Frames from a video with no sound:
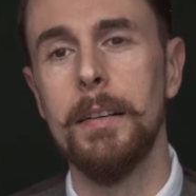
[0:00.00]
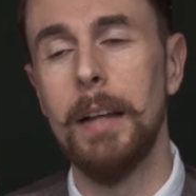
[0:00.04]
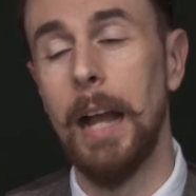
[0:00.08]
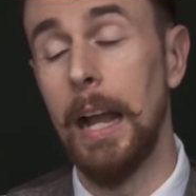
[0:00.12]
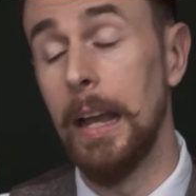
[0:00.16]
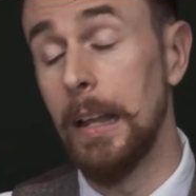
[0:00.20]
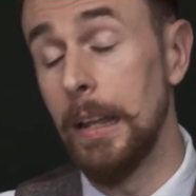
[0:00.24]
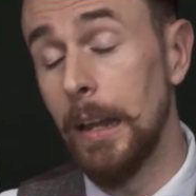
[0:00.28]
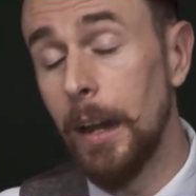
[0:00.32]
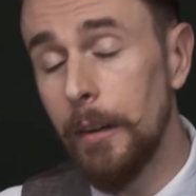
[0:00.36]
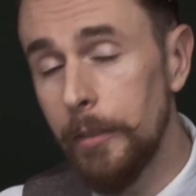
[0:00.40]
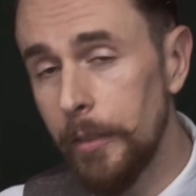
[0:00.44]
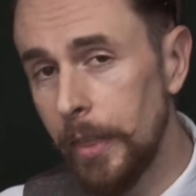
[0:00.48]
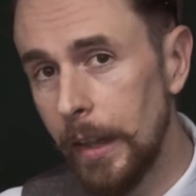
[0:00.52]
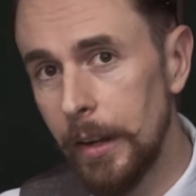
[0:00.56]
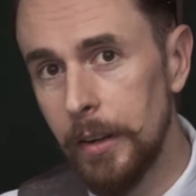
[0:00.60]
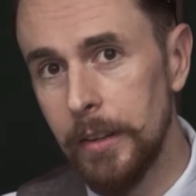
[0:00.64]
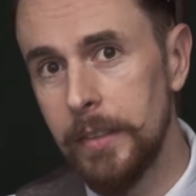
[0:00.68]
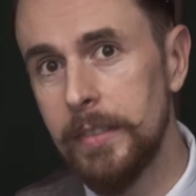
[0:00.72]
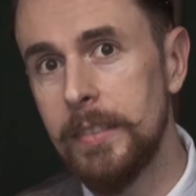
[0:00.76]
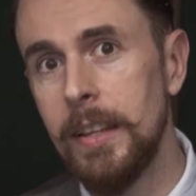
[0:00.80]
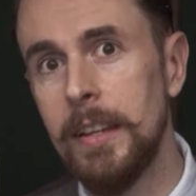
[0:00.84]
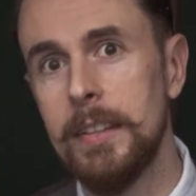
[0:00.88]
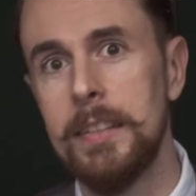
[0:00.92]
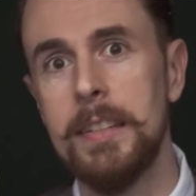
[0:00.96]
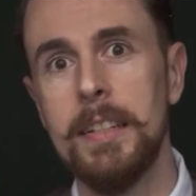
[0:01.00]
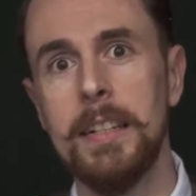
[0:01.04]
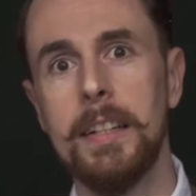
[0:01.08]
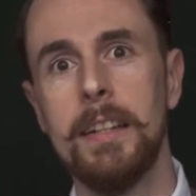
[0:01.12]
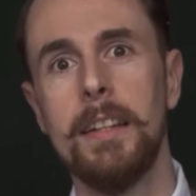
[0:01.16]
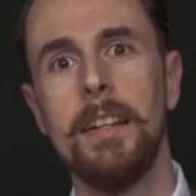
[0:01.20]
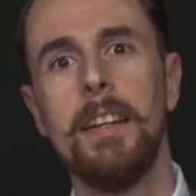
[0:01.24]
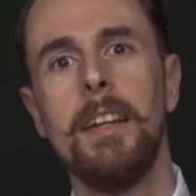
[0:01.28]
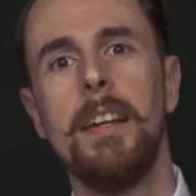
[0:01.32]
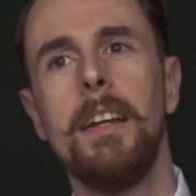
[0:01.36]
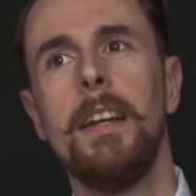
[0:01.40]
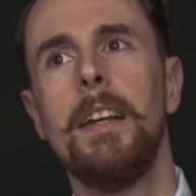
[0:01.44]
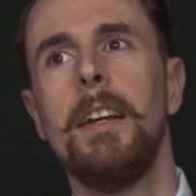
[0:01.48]
I love their aesthetic.
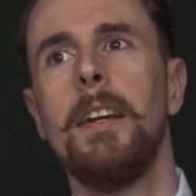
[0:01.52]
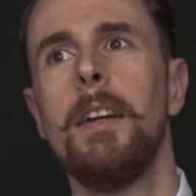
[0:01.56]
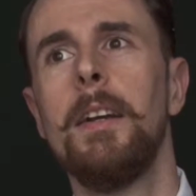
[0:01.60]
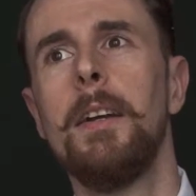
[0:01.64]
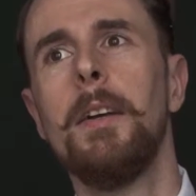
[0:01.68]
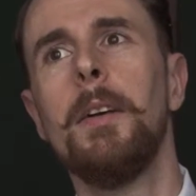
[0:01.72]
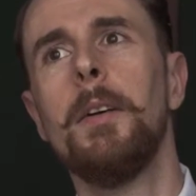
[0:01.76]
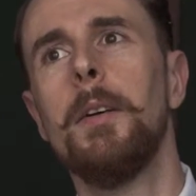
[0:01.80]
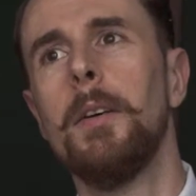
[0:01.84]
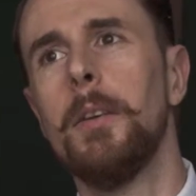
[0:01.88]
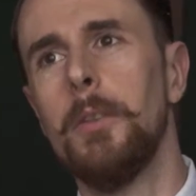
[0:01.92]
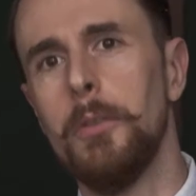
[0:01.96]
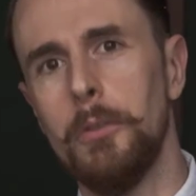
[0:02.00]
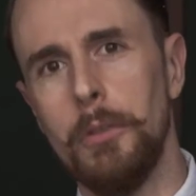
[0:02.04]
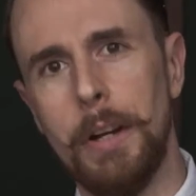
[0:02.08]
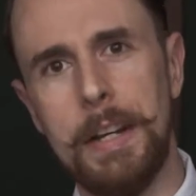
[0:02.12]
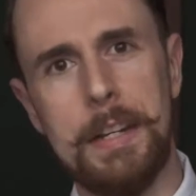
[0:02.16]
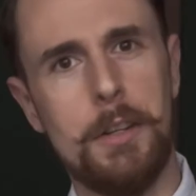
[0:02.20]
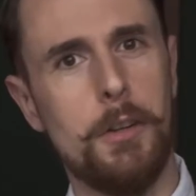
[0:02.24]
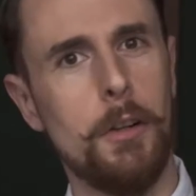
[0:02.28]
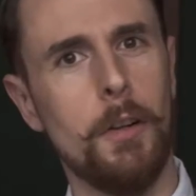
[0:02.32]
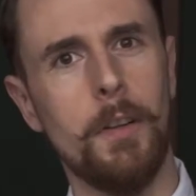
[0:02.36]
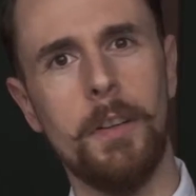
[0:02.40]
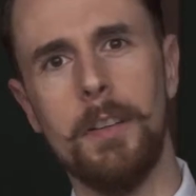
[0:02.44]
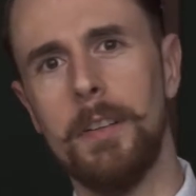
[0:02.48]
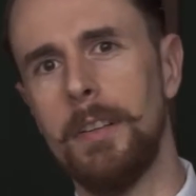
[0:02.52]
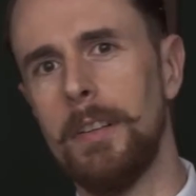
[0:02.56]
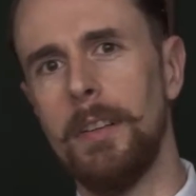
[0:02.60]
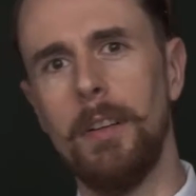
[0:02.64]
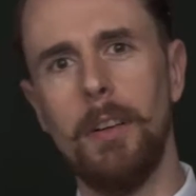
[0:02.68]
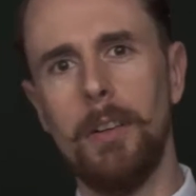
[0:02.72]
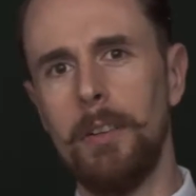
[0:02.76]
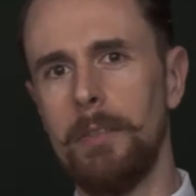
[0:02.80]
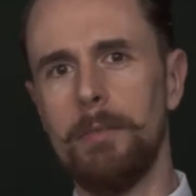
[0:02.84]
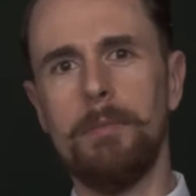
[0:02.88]
Rachel